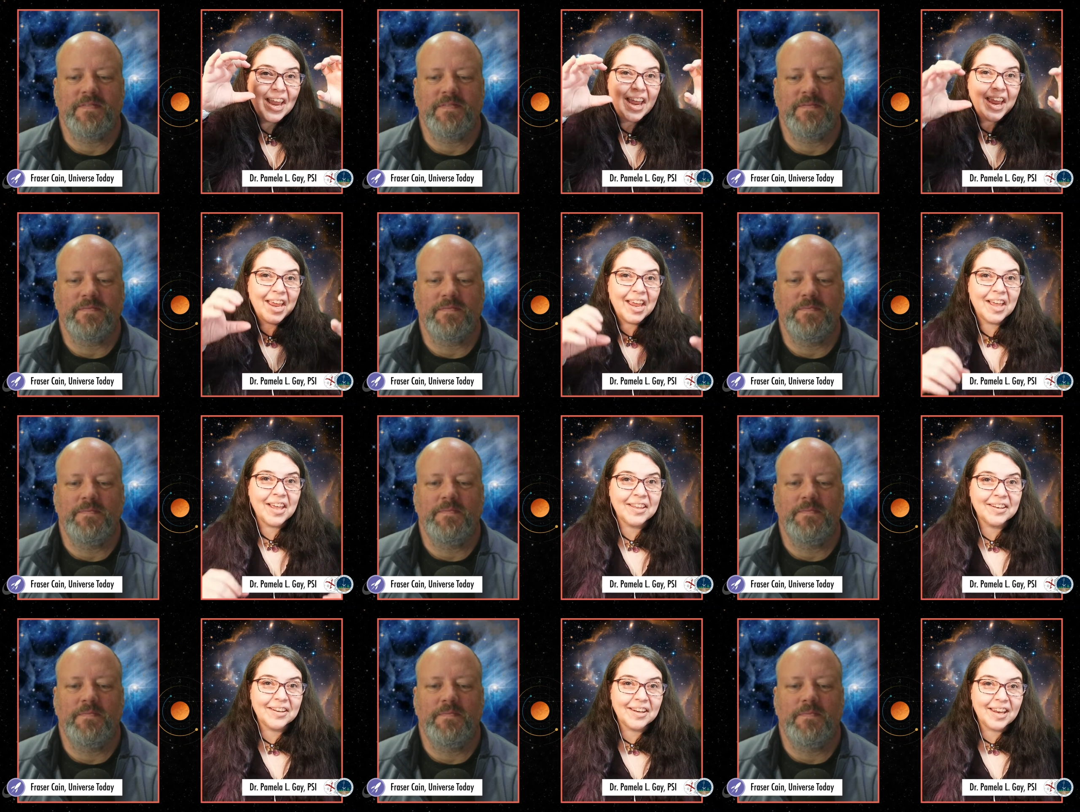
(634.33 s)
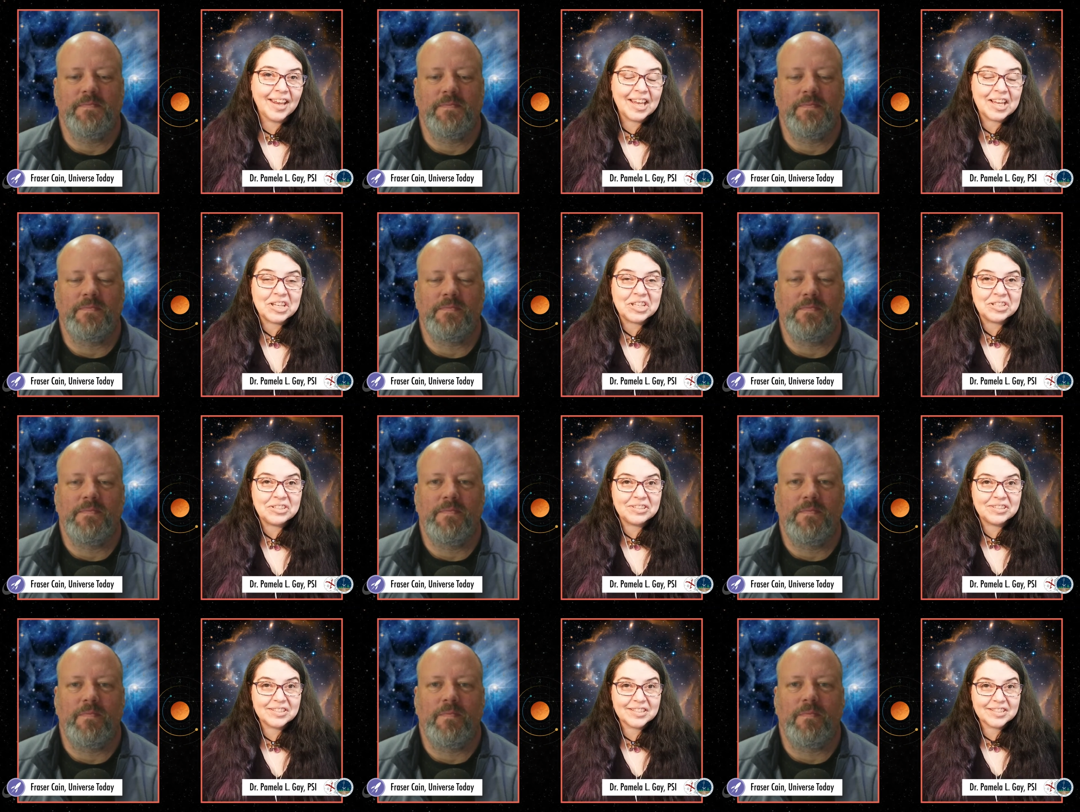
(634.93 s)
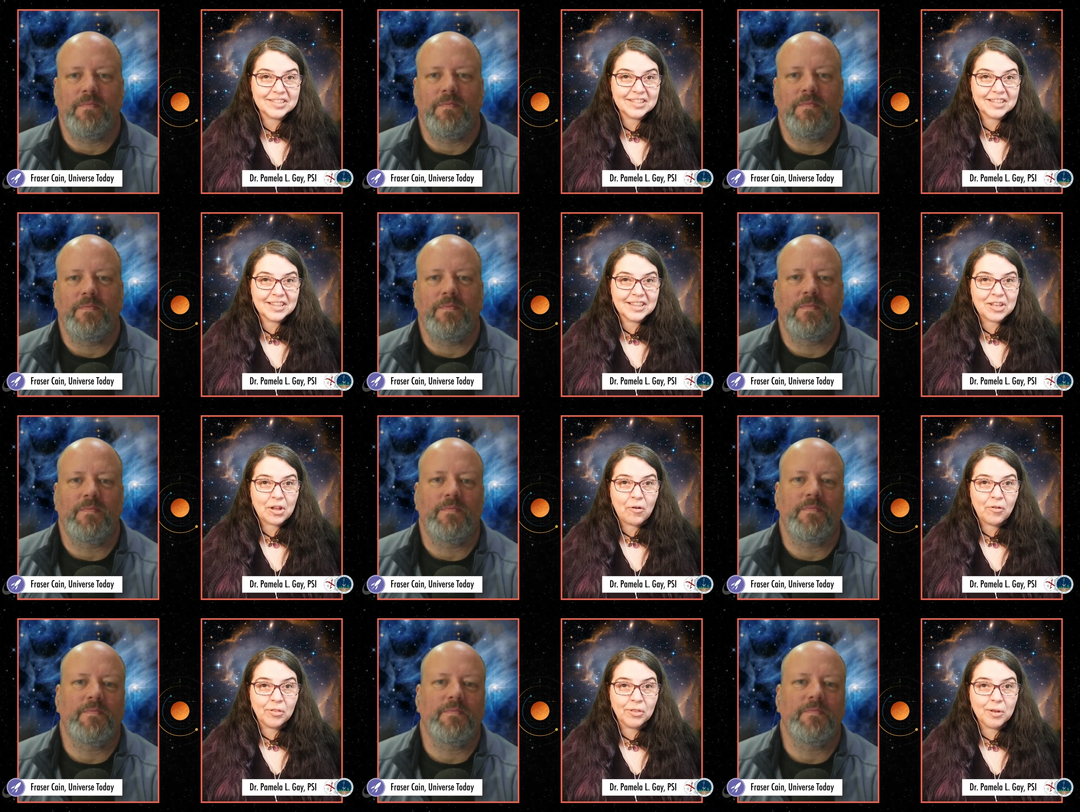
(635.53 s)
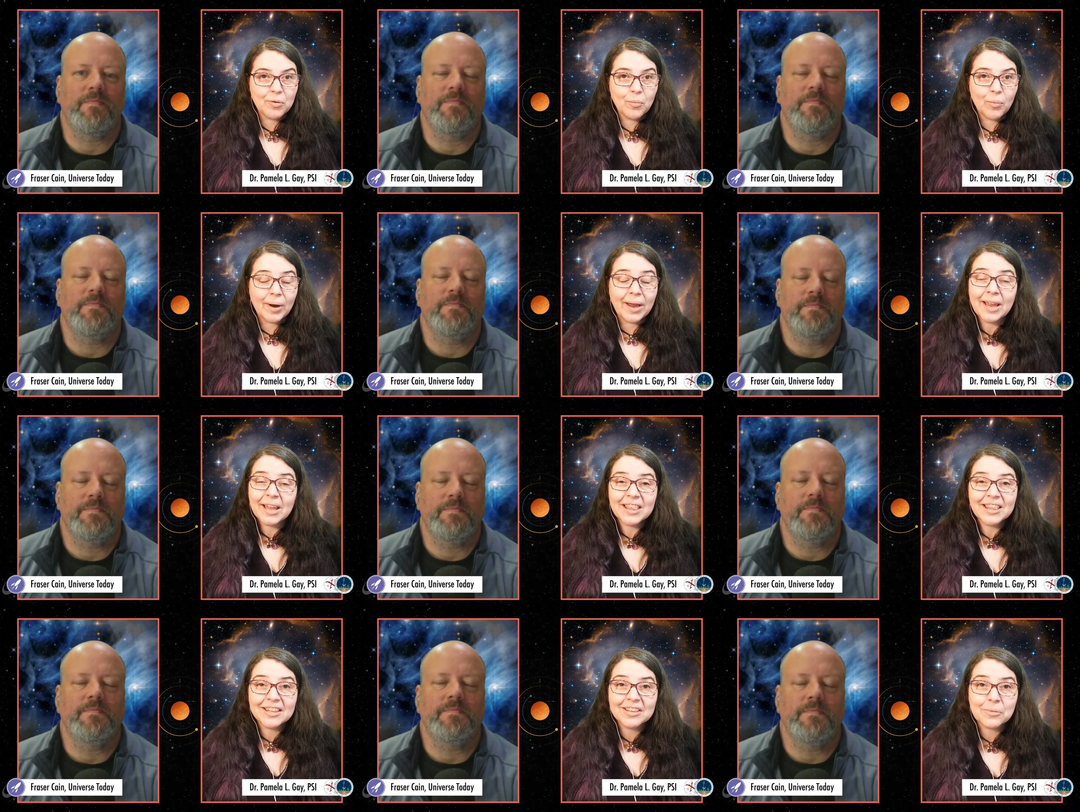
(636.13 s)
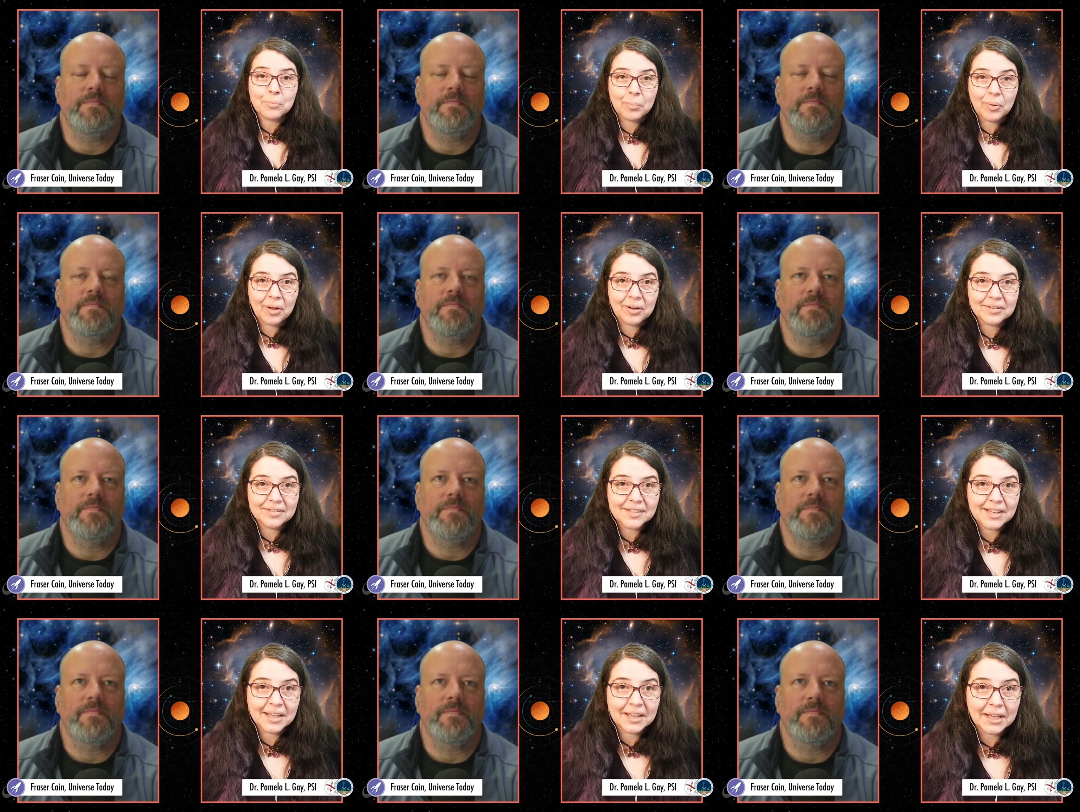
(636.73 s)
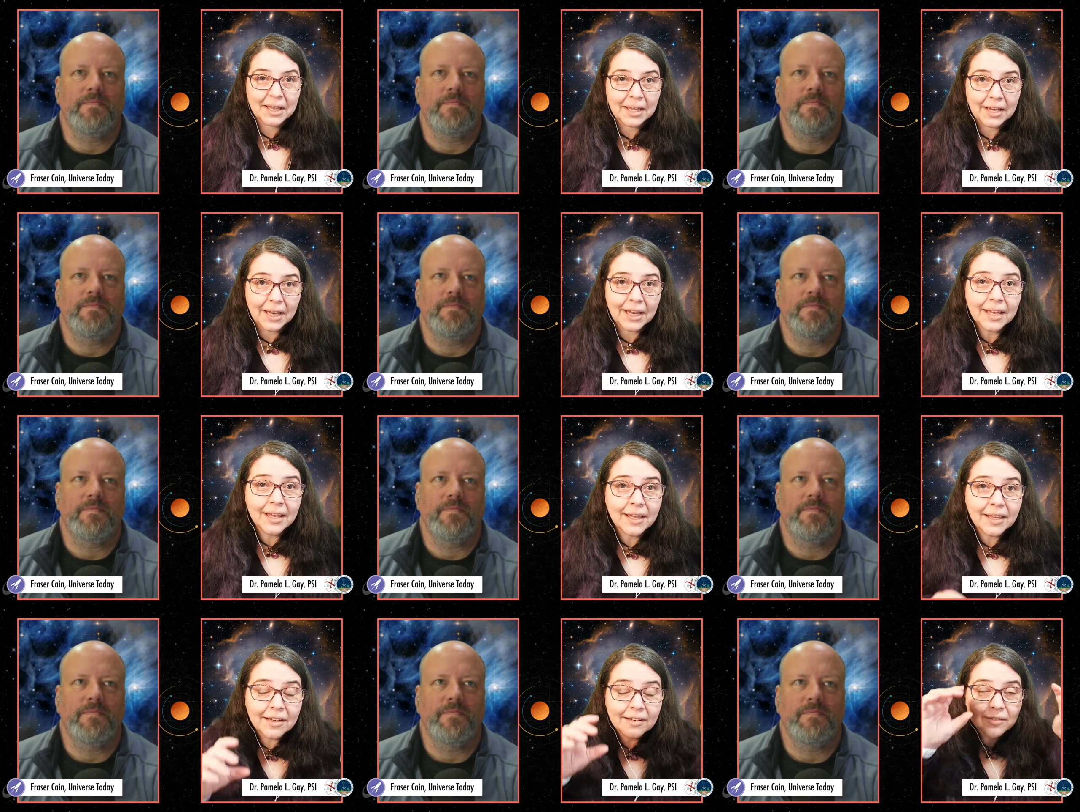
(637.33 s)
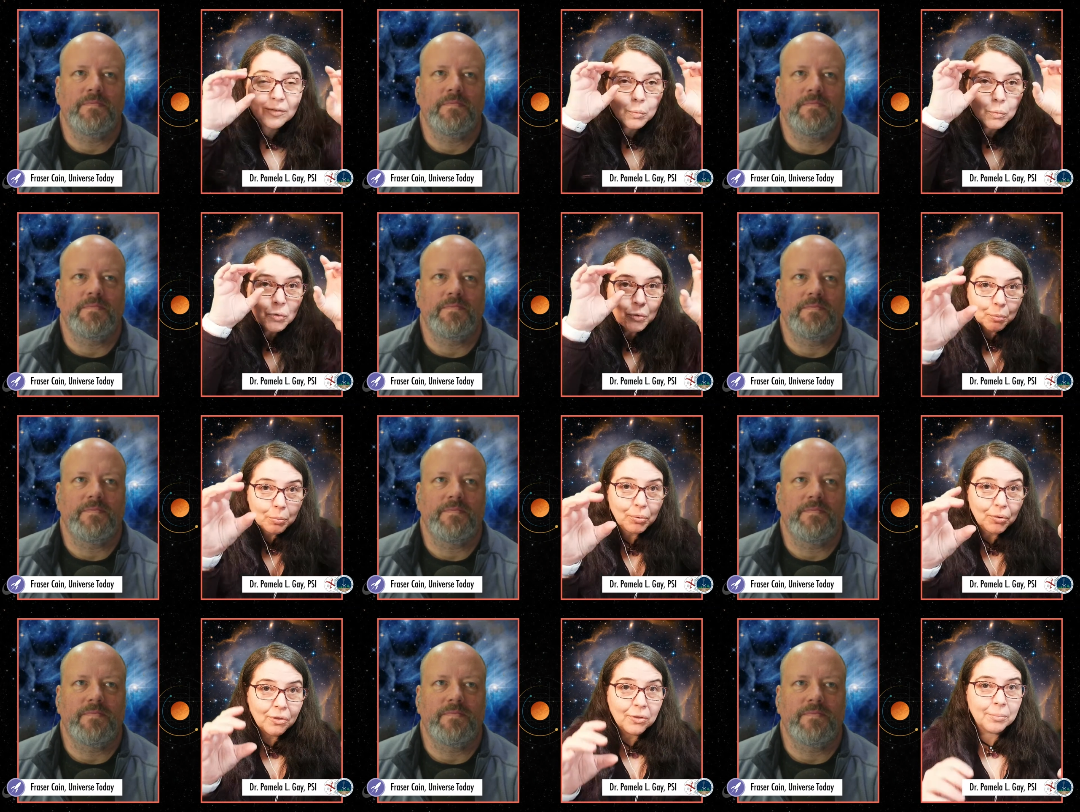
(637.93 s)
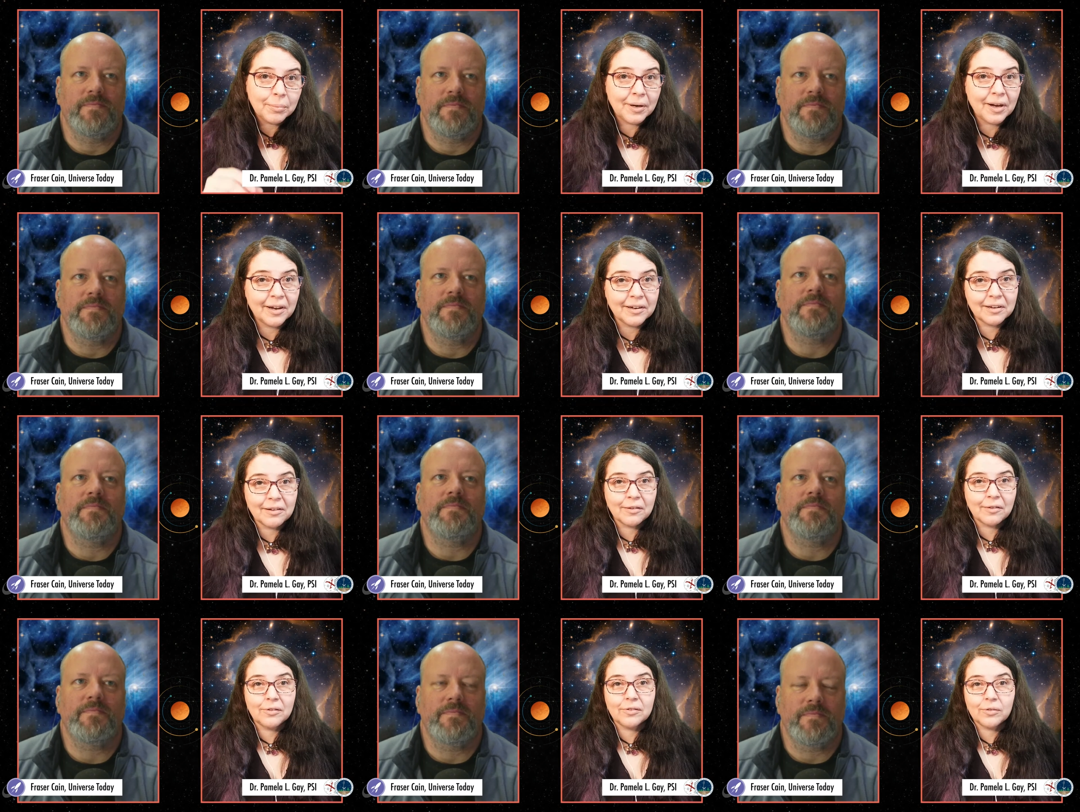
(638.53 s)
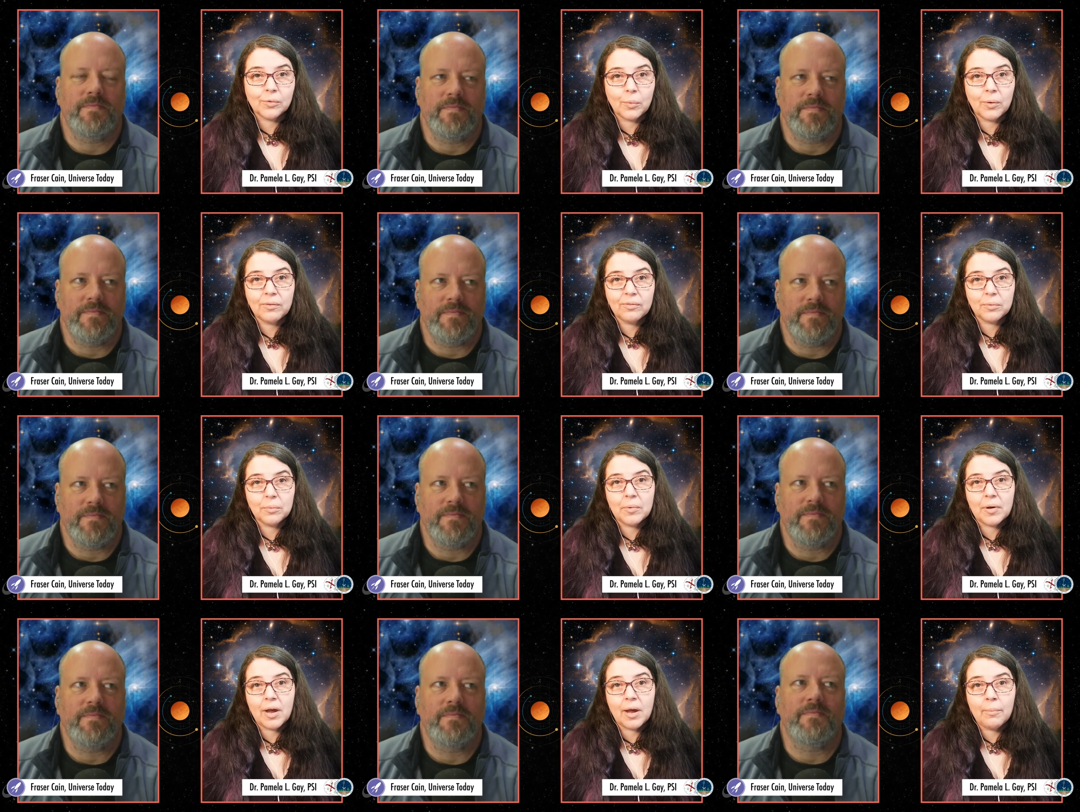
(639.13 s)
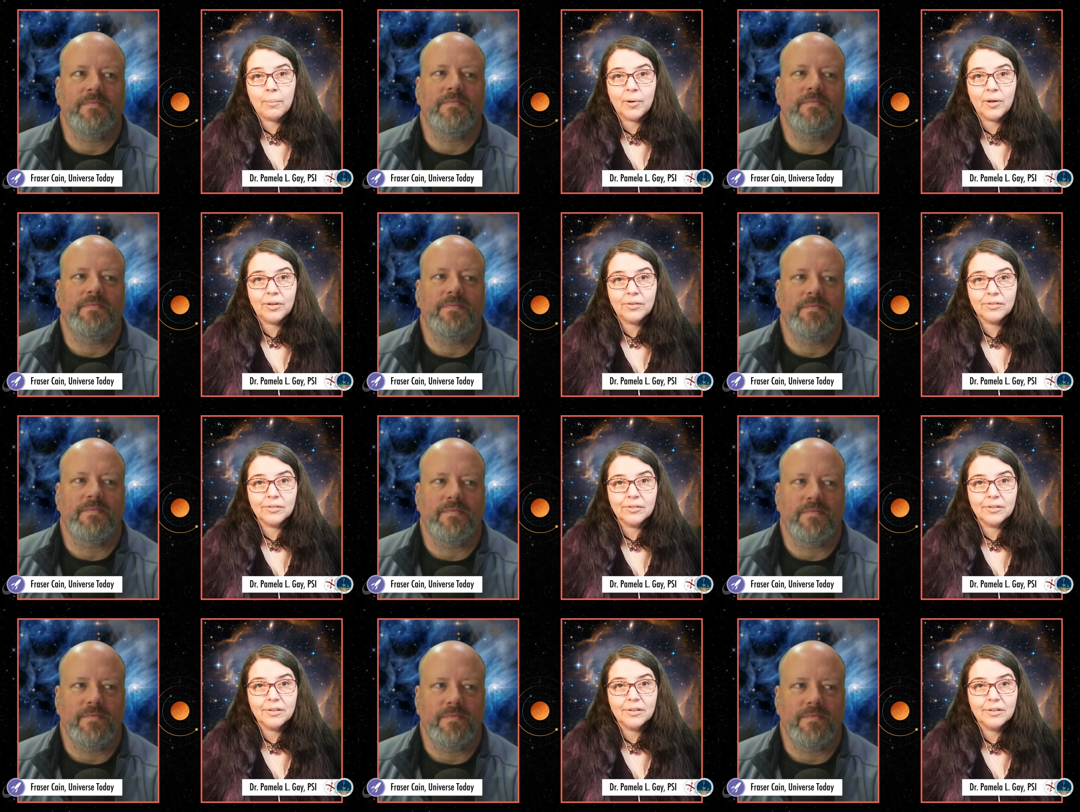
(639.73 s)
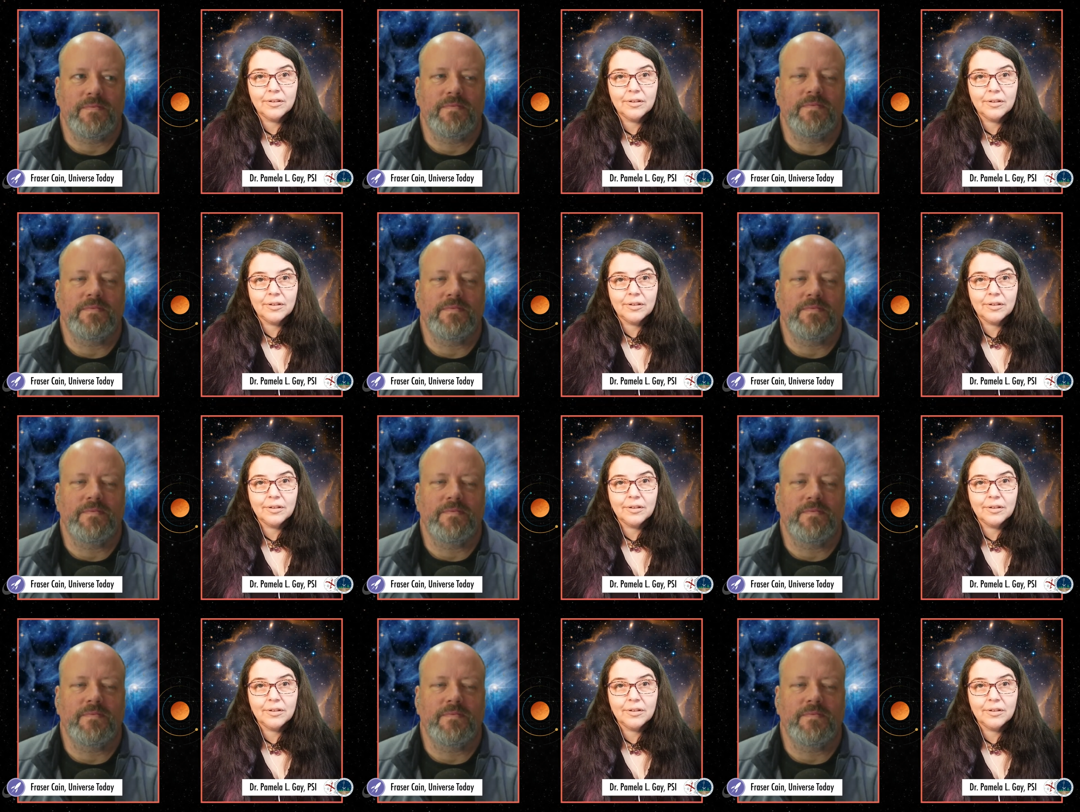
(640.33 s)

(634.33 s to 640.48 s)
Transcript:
Speaker 1: and and the only way that the bugs can get in is when you pull the binoculars away from your eyeballs